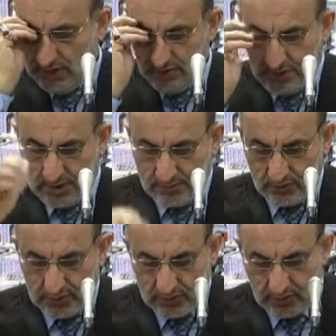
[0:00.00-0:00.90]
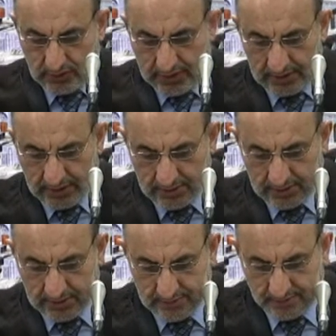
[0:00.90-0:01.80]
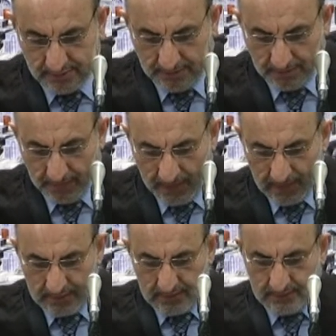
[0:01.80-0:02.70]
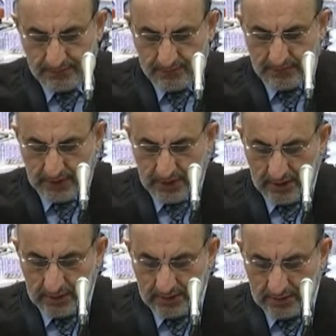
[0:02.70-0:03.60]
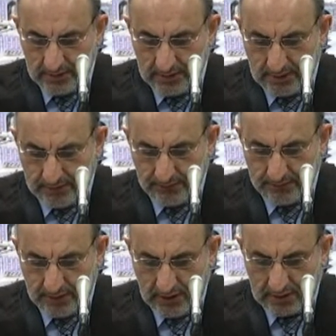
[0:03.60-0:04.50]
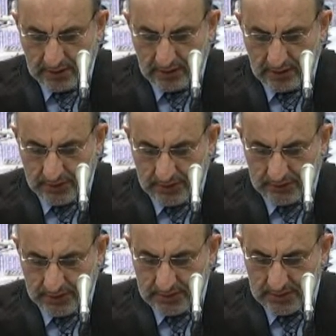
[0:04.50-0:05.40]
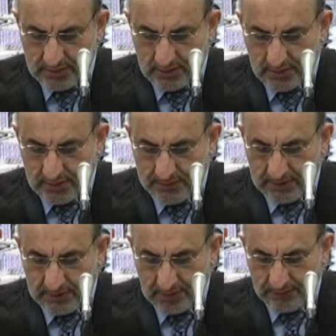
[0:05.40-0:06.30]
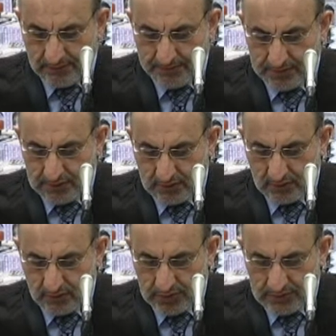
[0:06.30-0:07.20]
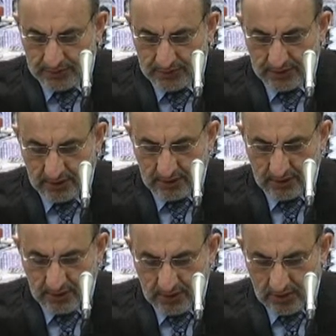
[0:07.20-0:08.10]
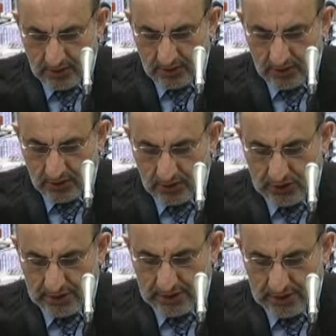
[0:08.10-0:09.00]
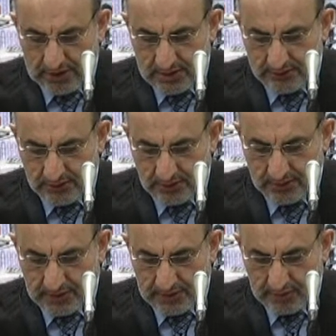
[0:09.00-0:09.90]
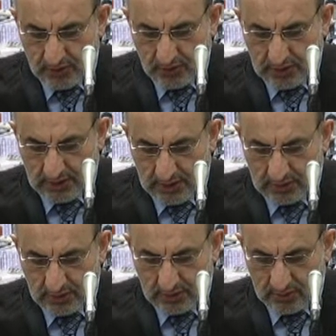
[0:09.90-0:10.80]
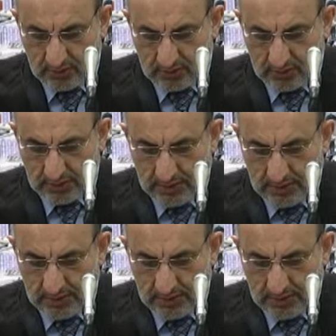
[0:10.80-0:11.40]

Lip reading: We come to issue 858. If blood on the dress or the body of a person who is praying originates from a small cut or wound